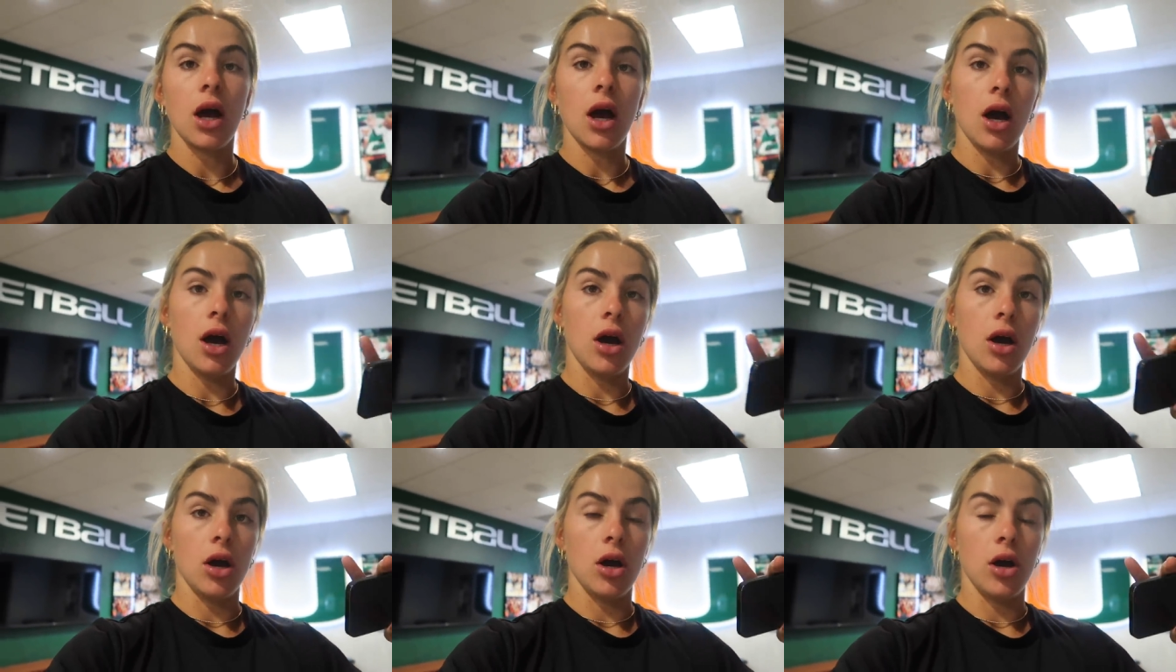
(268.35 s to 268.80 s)

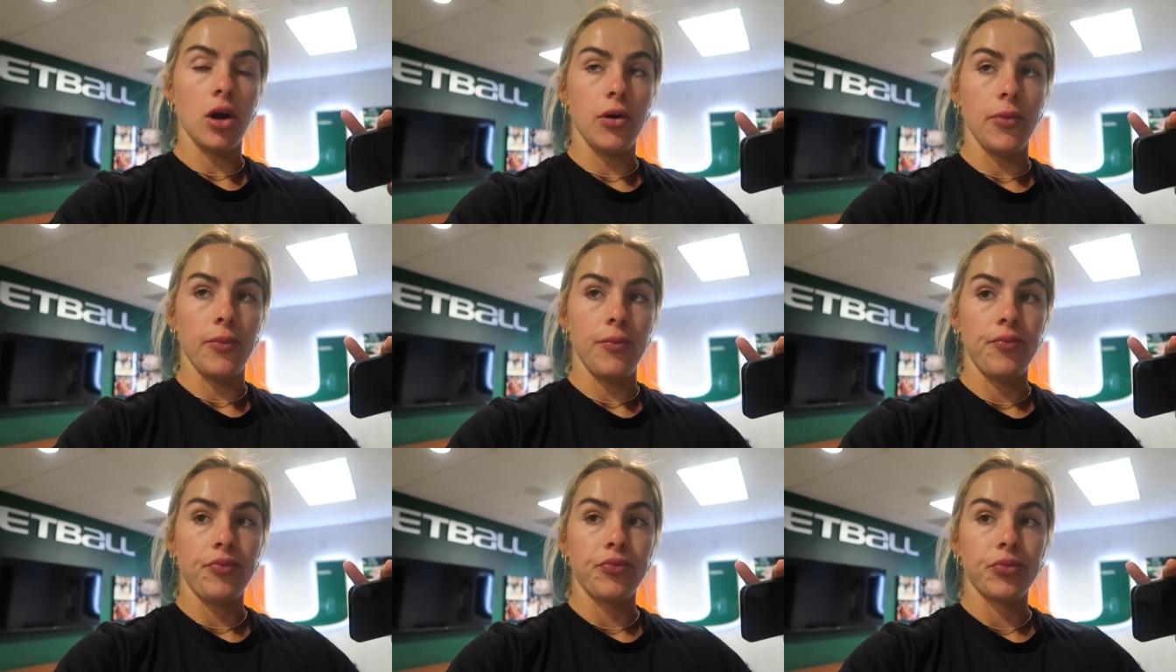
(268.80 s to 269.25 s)

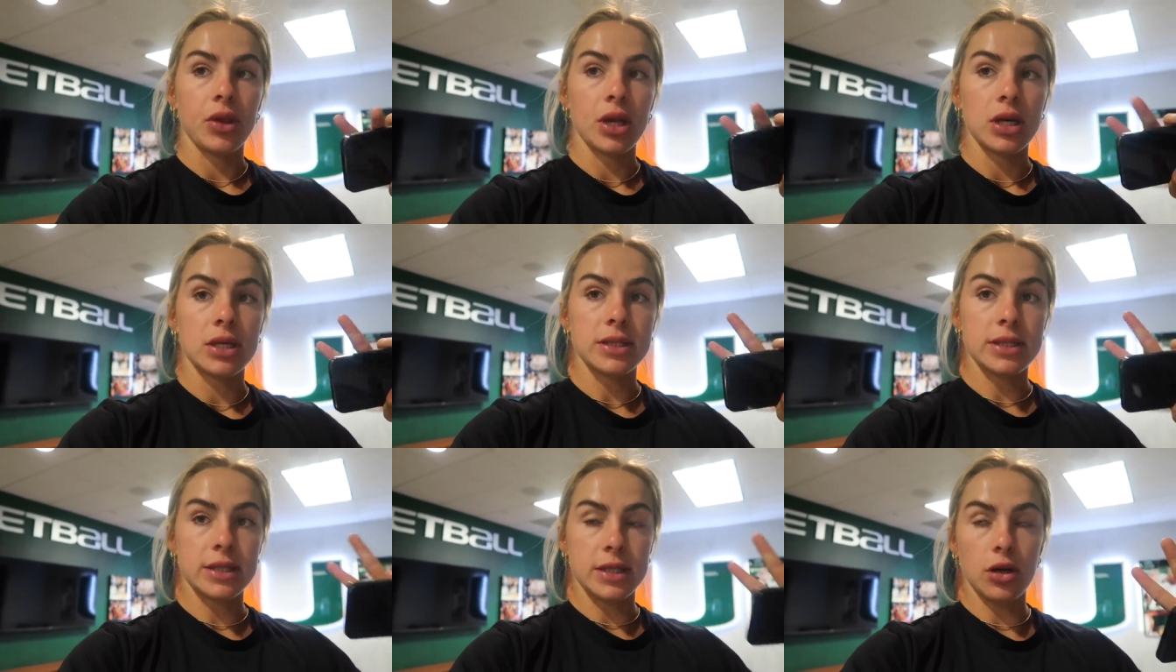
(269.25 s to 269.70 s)
um,
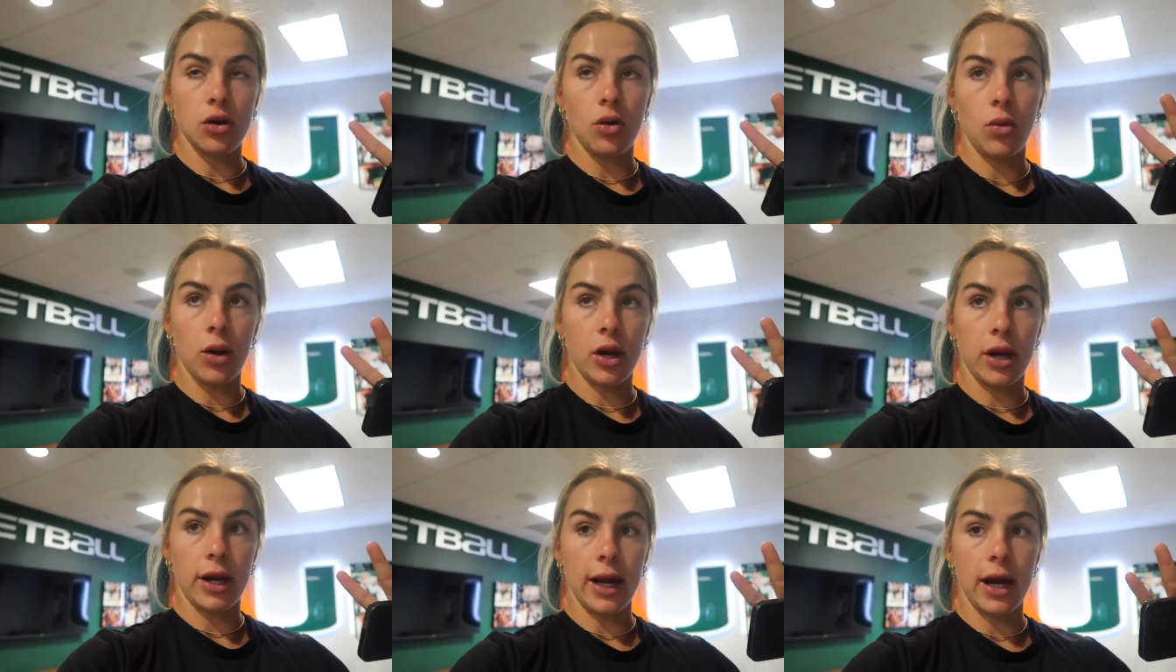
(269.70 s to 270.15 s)
skill
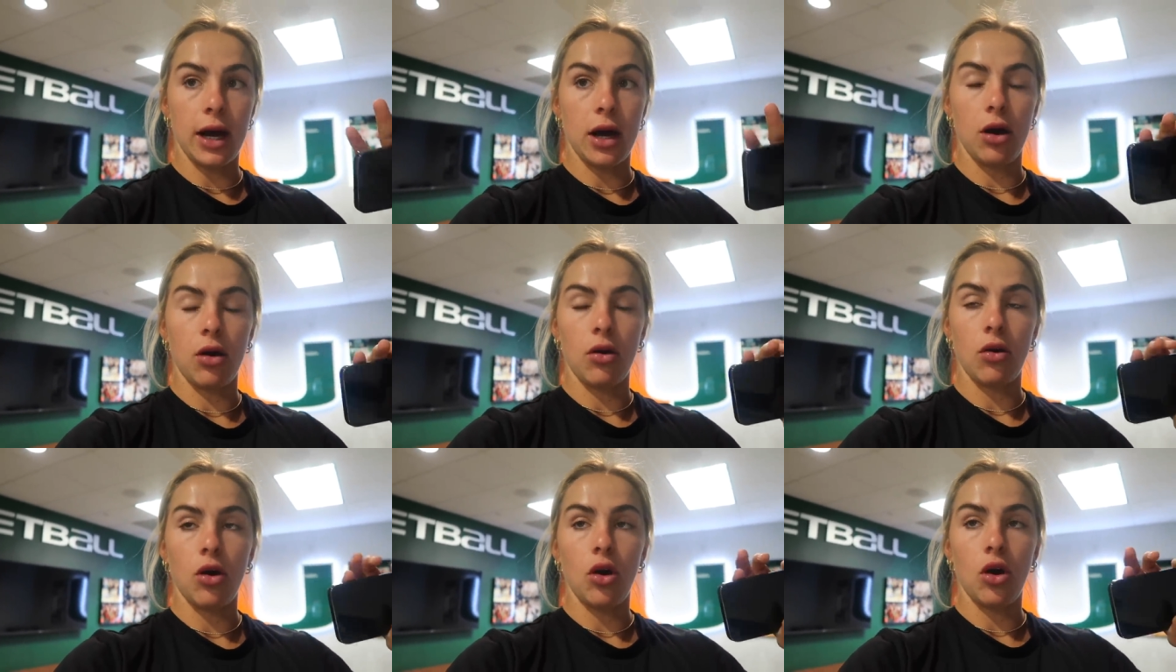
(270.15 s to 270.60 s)

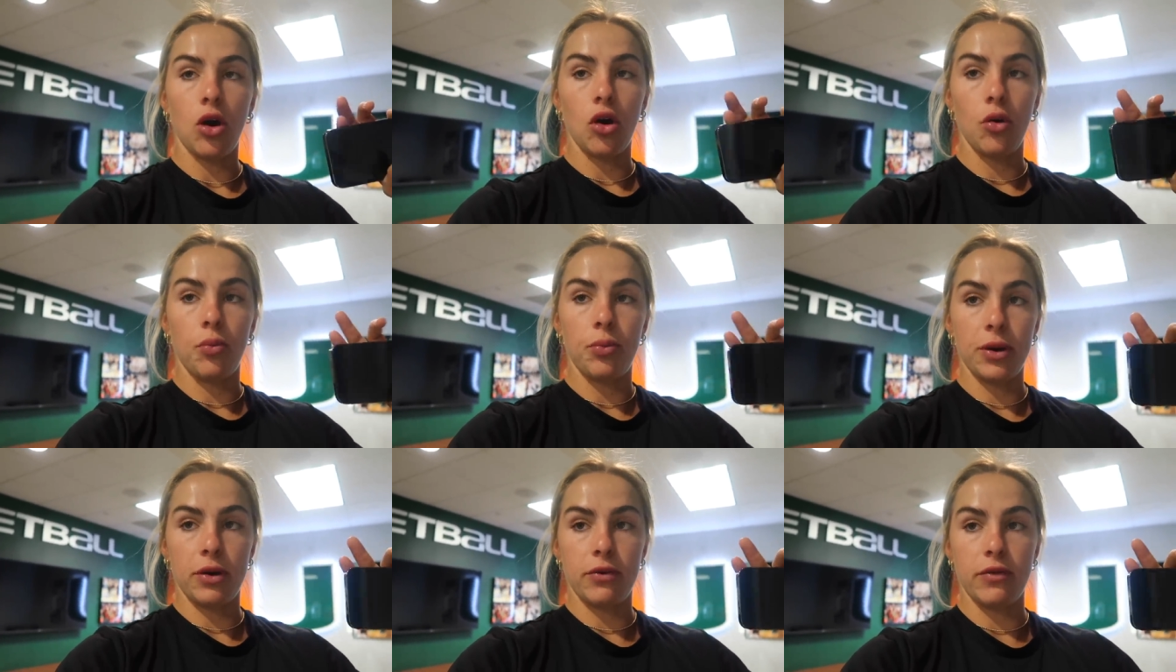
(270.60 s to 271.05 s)
workout,
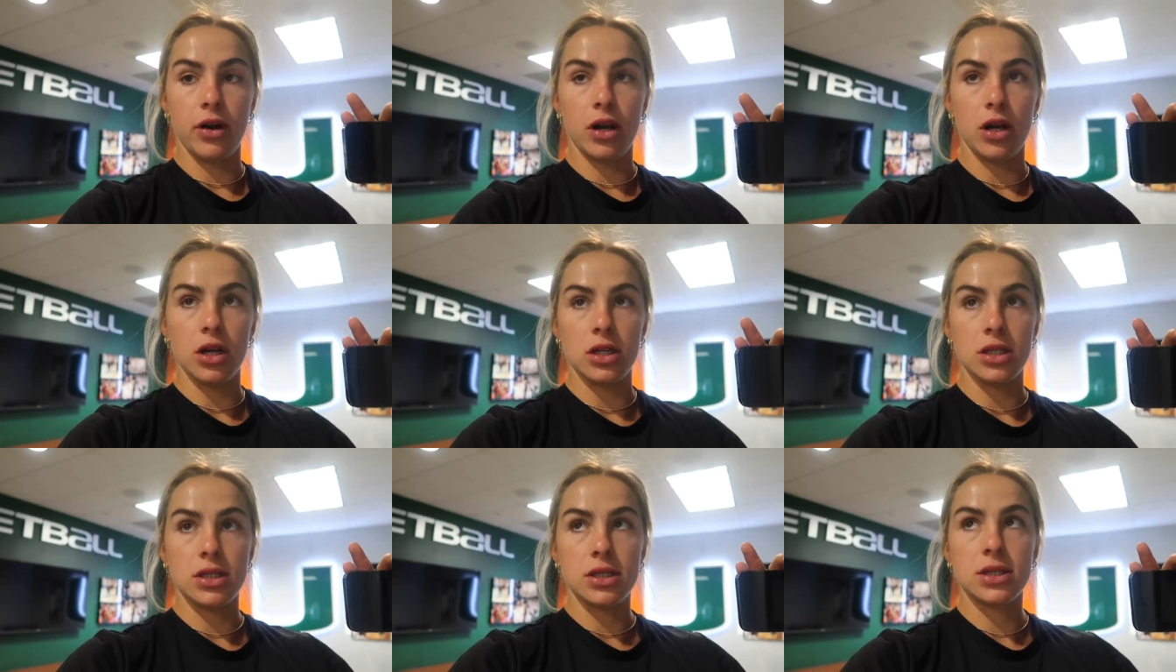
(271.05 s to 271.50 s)
open
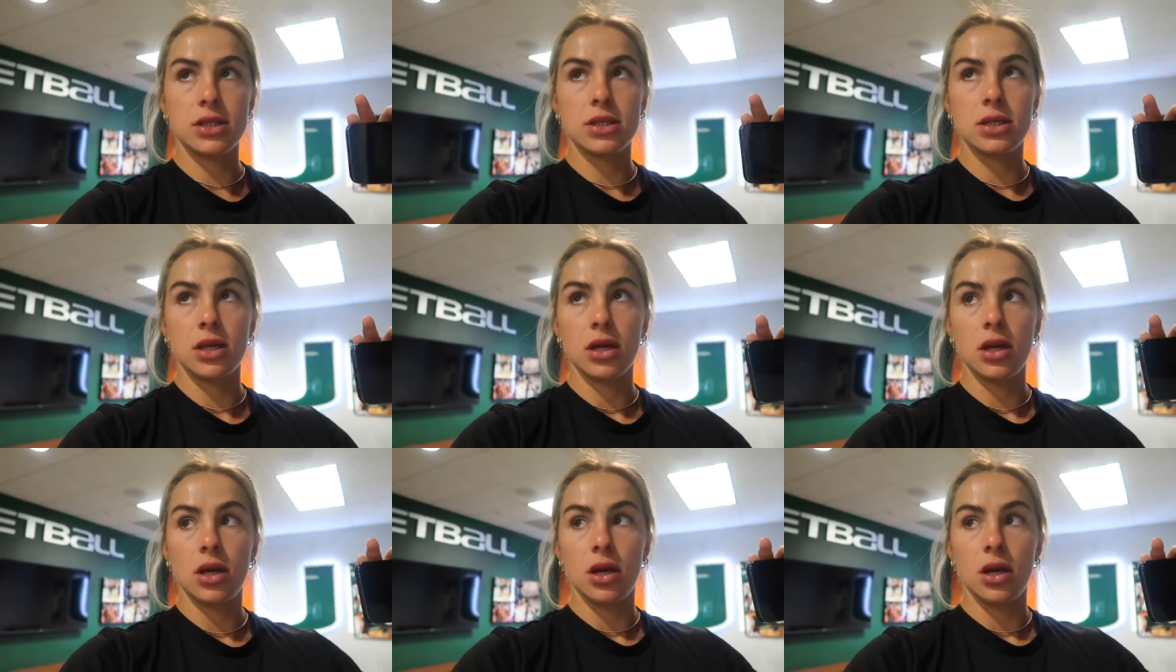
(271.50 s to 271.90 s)
runs,